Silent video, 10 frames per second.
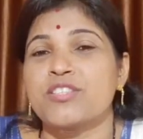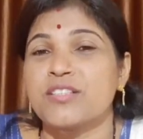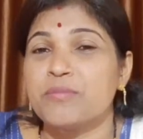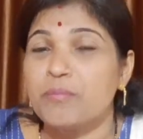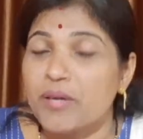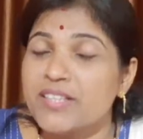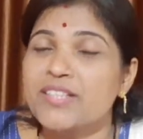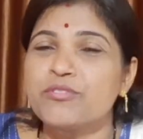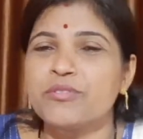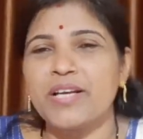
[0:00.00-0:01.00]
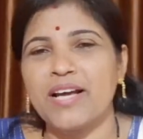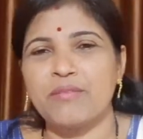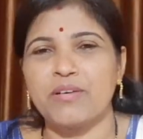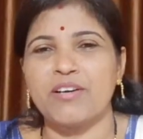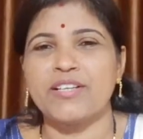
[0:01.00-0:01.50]
Monday we will have
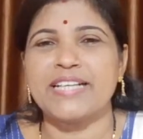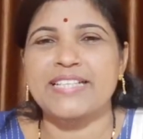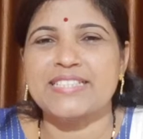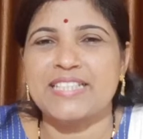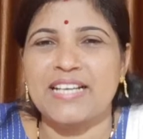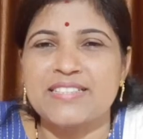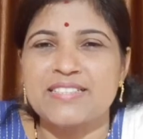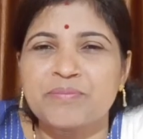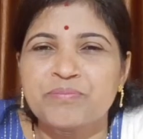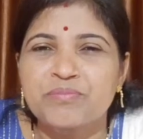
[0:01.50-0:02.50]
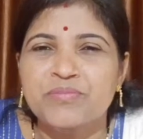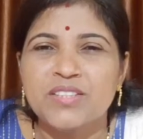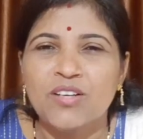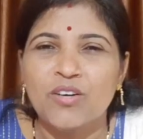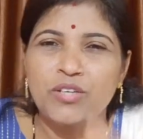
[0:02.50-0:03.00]
our next class.
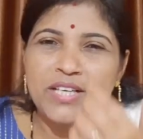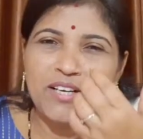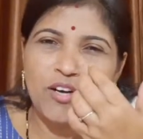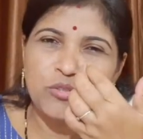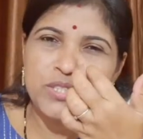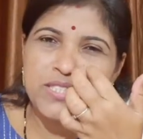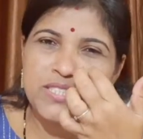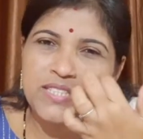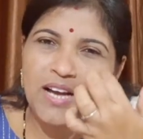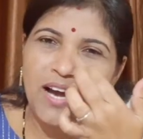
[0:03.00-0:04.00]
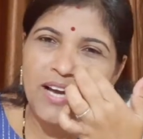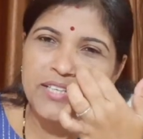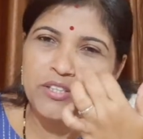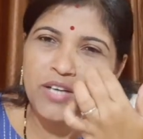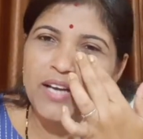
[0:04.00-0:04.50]
Okay, long questions,
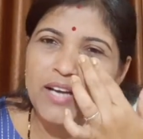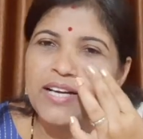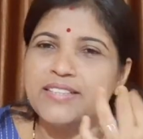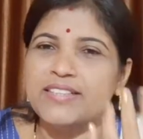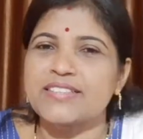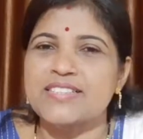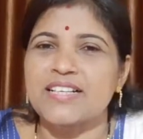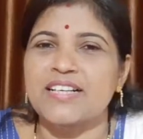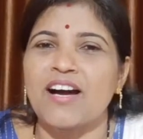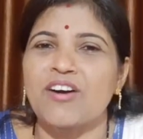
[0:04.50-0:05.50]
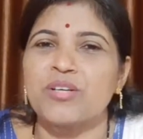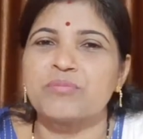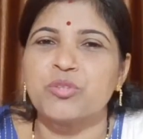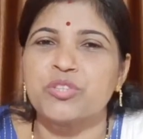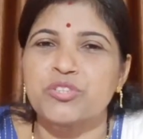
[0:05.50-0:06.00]
I can't understand how I'm
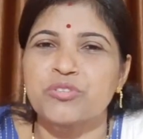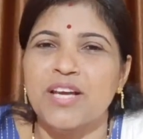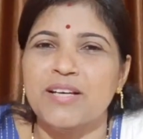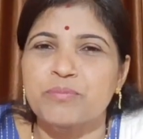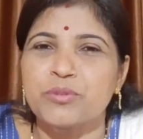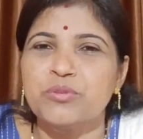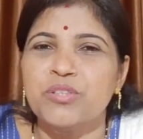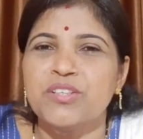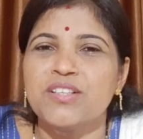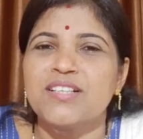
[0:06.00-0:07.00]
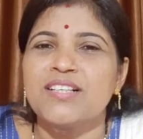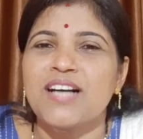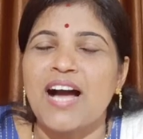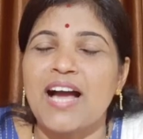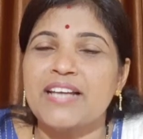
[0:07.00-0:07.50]
going to help you.
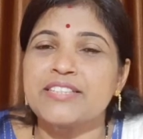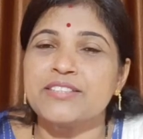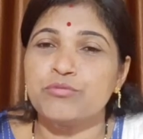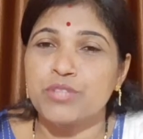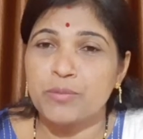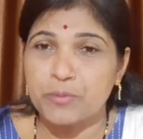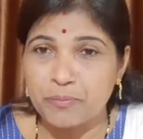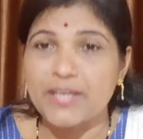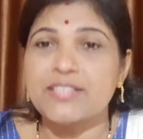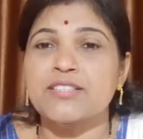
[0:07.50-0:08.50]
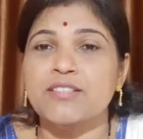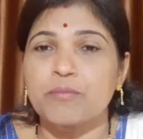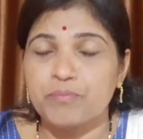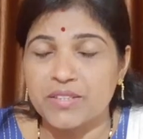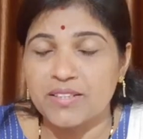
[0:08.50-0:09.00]
I will prepare some
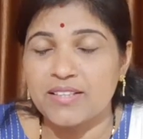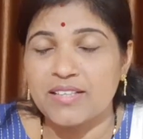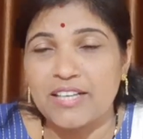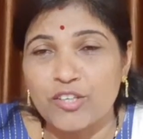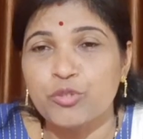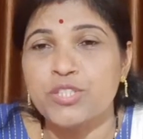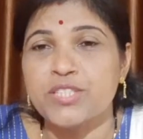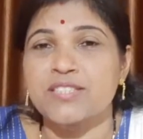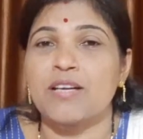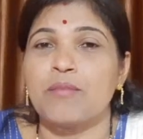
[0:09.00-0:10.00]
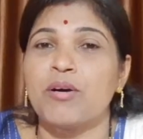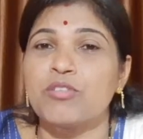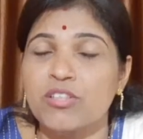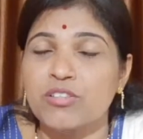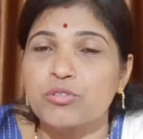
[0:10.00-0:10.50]
long questions. About
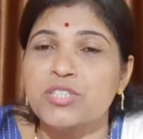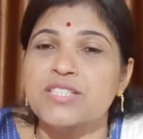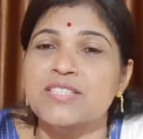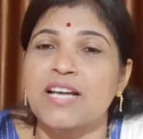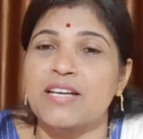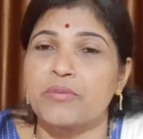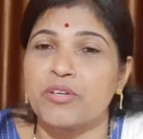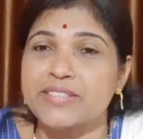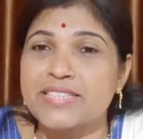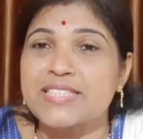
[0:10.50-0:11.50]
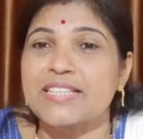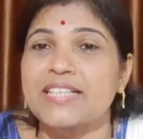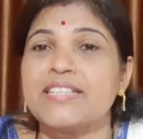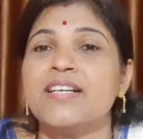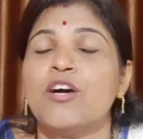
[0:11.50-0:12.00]
long questions, I have already
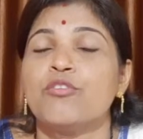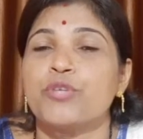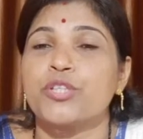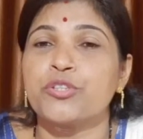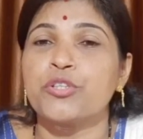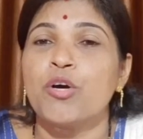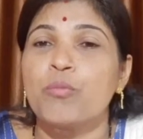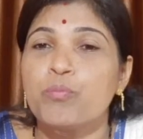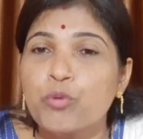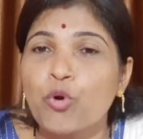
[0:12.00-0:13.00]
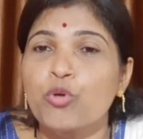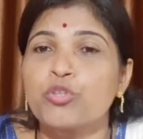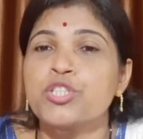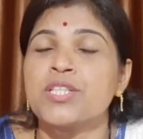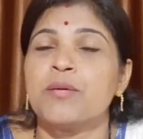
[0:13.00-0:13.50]
said, for your
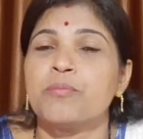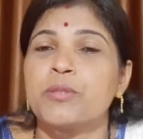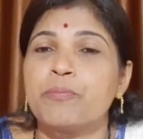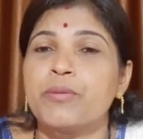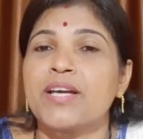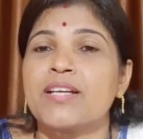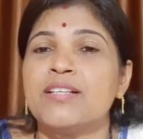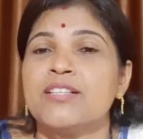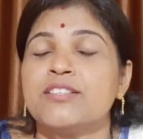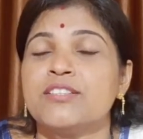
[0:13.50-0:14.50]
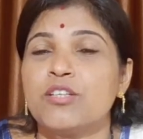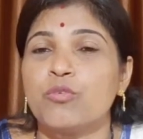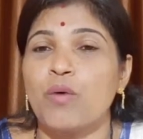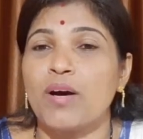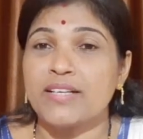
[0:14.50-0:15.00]
prose, prepare the
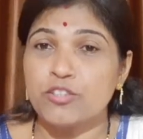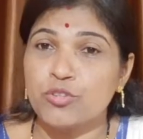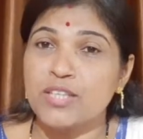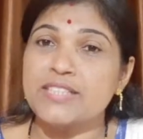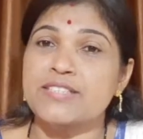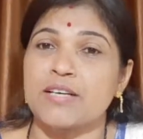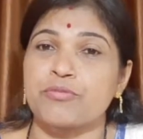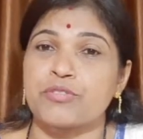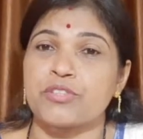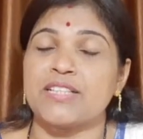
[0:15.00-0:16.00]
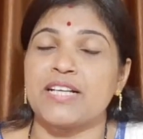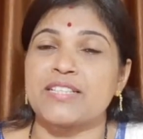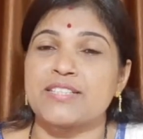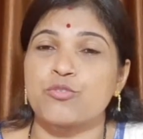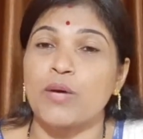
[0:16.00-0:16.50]
one and only chapter that
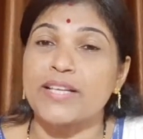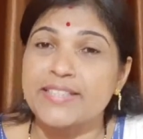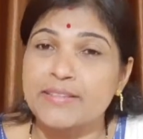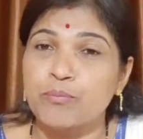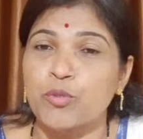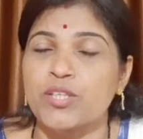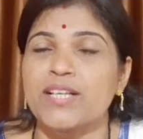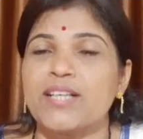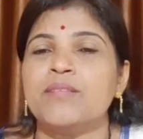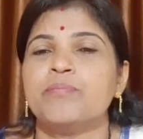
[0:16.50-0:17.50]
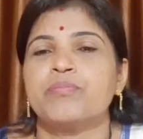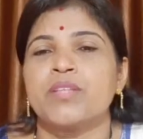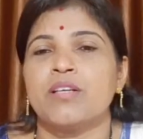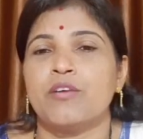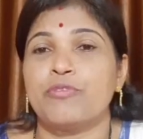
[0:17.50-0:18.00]
is quite important,
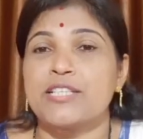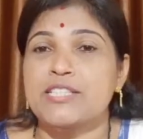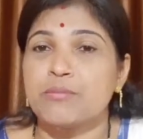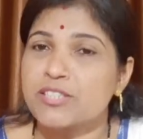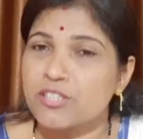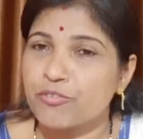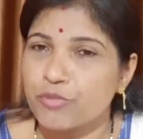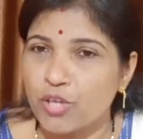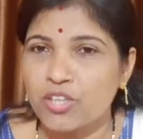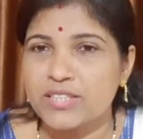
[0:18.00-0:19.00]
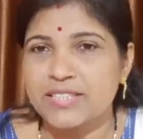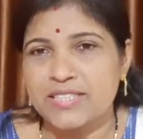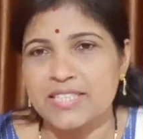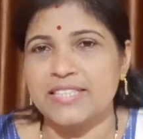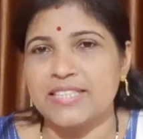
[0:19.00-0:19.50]
festivals of Northeast
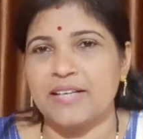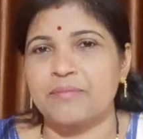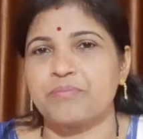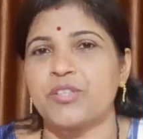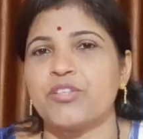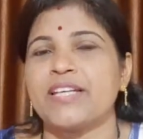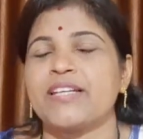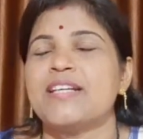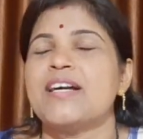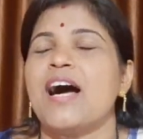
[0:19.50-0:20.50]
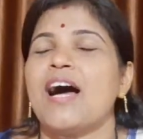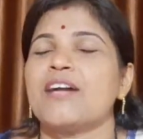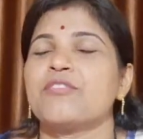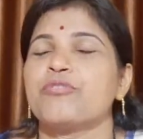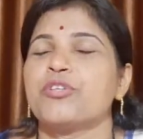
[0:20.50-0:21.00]
India. Okay,
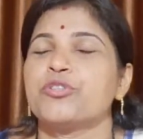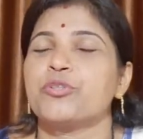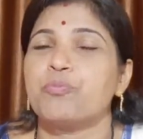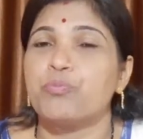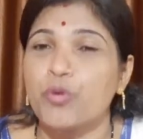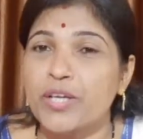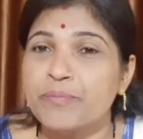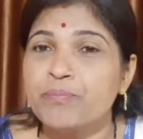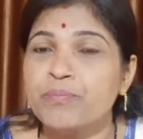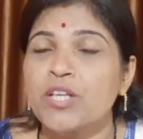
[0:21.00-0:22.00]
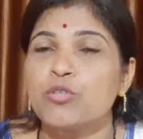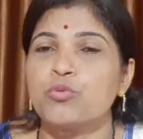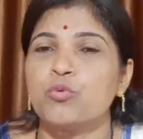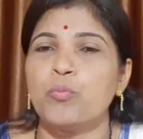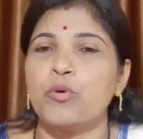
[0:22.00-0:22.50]
and for your poem,
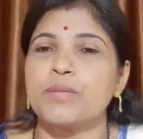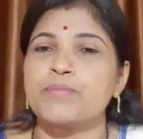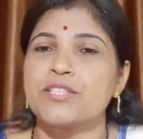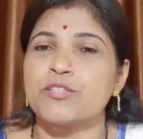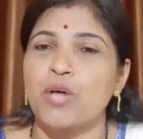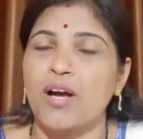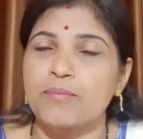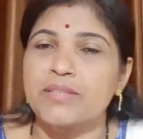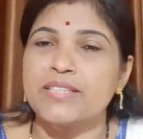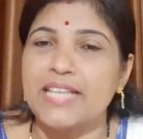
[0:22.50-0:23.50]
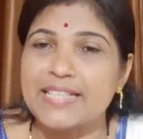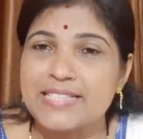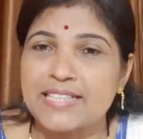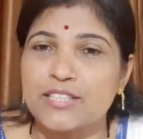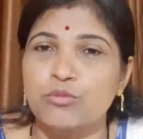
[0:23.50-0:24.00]
two poems you have in
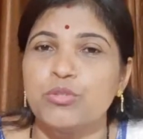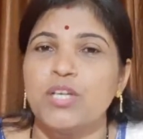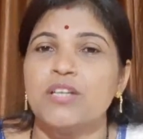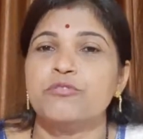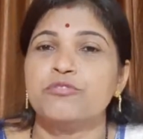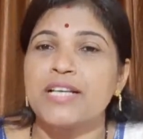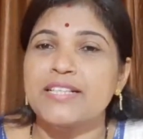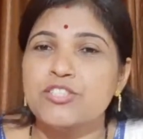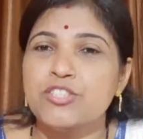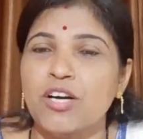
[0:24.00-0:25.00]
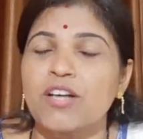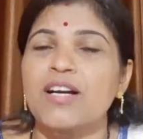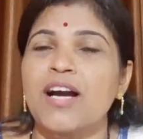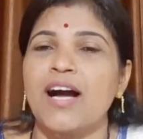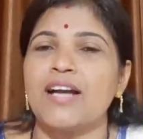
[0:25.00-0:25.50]
SA-2, village song,
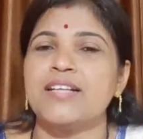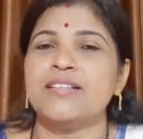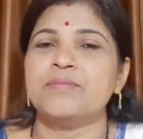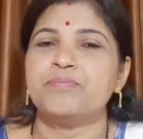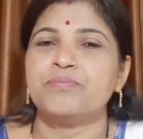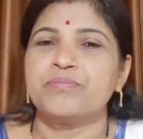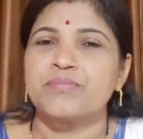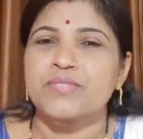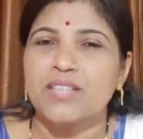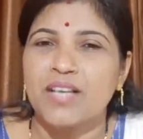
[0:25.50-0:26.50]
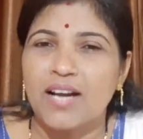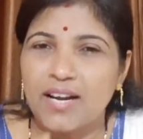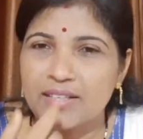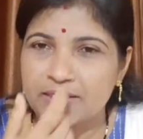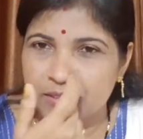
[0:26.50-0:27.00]

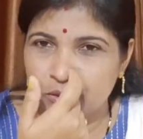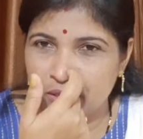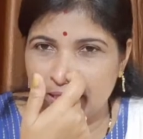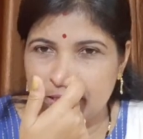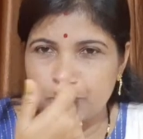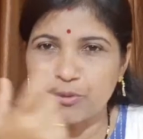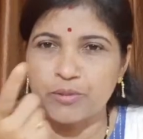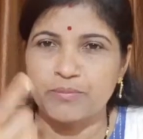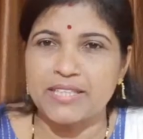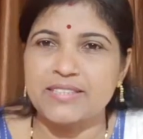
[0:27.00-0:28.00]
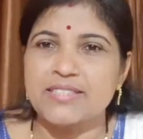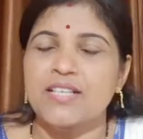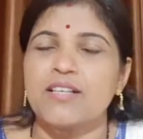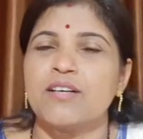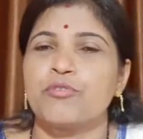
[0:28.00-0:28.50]
and your last poem, that is
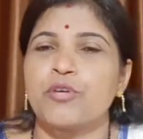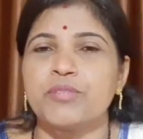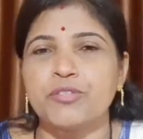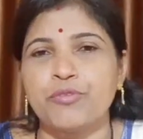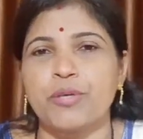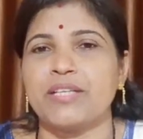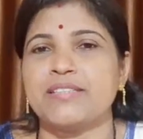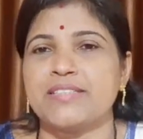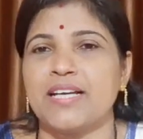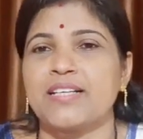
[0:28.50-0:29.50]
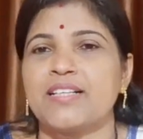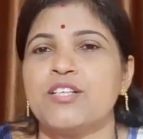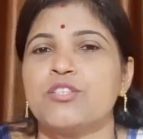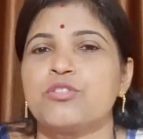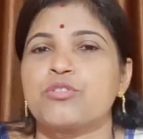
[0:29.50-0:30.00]
from the formalin jar.
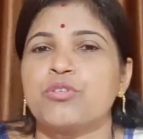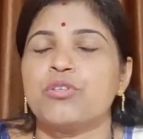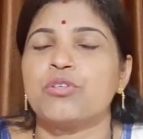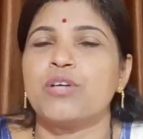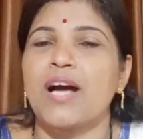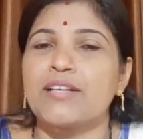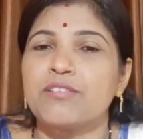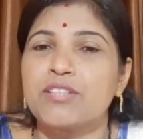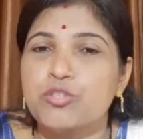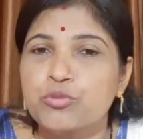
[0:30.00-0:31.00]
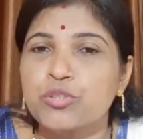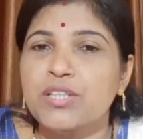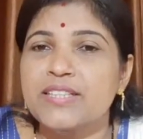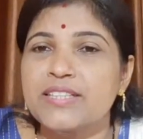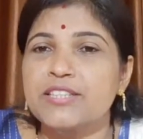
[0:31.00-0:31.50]
So I will
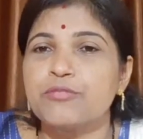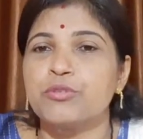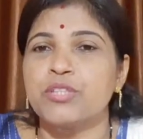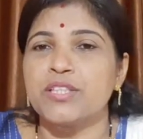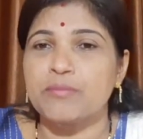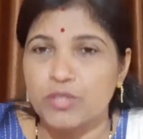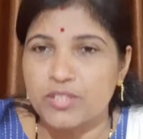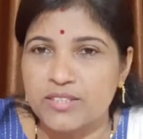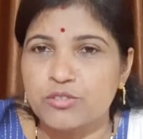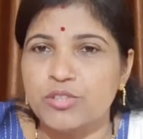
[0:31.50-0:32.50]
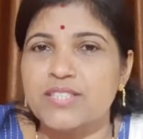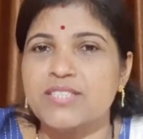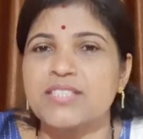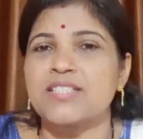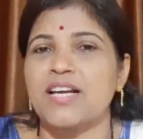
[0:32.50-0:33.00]
soon give you the important
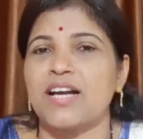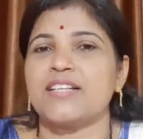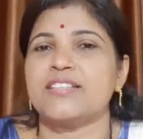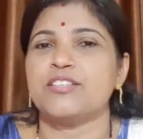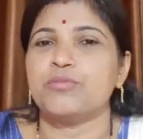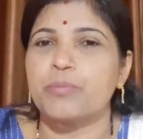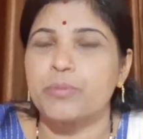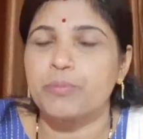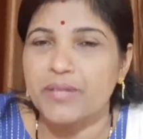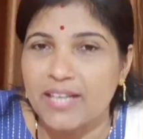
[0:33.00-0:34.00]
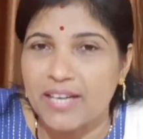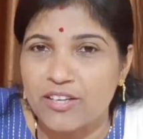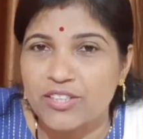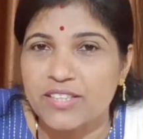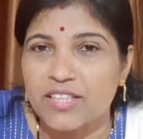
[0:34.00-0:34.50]
questions and you will prepare
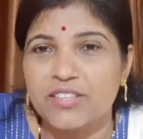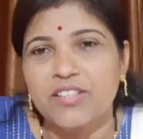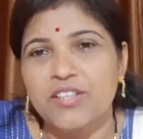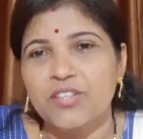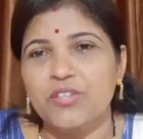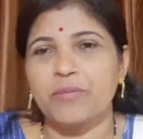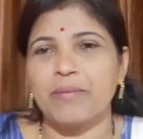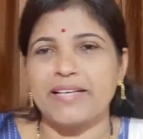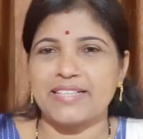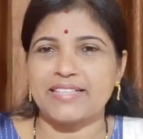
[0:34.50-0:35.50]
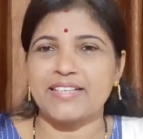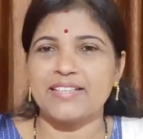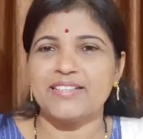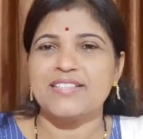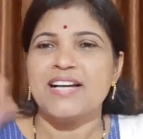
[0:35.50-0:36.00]
accordingly. Okay, bye, take care,
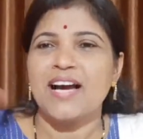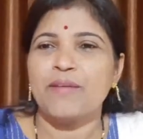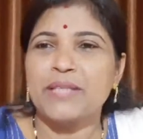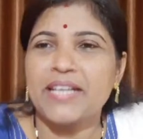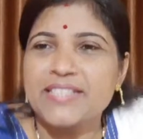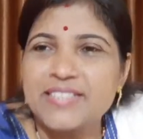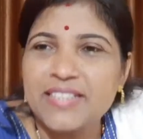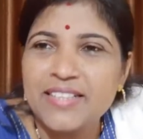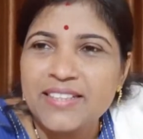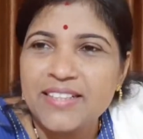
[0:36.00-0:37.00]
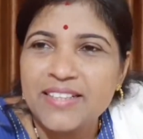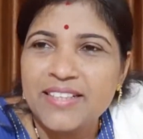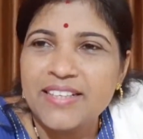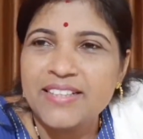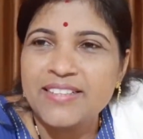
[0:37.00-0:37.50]
have a nice day
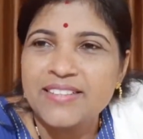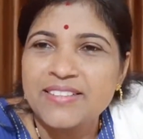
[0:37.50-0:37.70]
ahead.